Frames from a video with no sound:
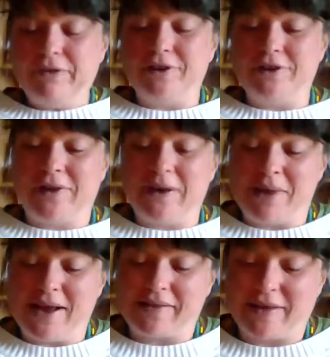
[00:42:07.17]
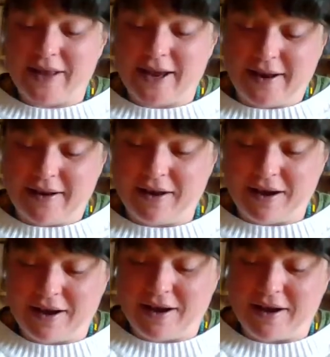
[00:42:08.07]
for divine masculine,
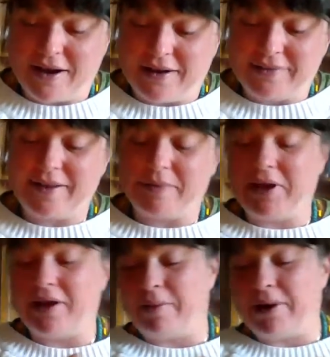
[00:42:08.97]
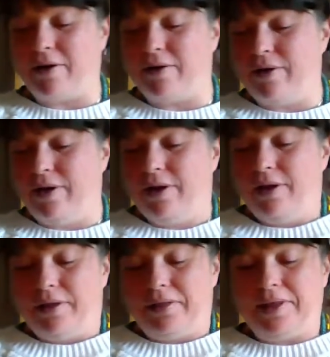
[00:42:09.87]
tell me about
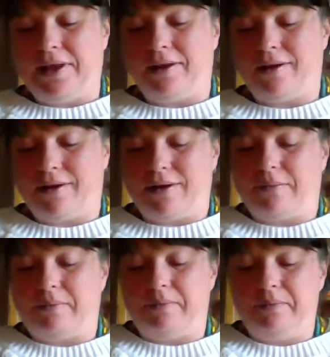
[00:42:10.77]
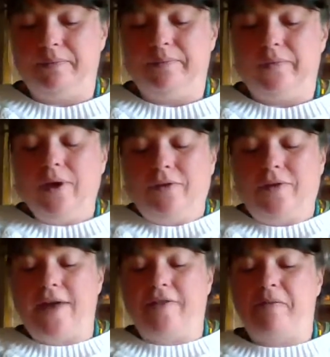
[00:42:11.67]
the
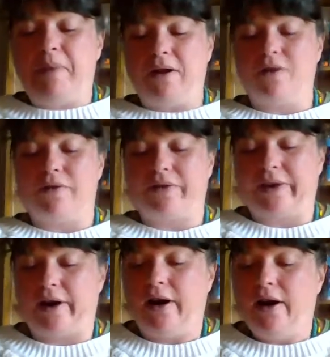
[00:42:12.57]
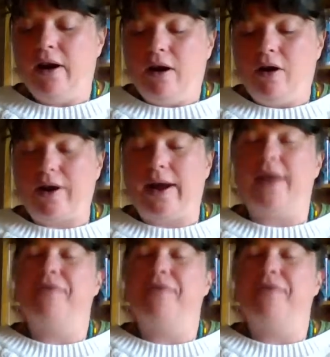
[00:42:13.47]
Five of Pentacles here. Okay,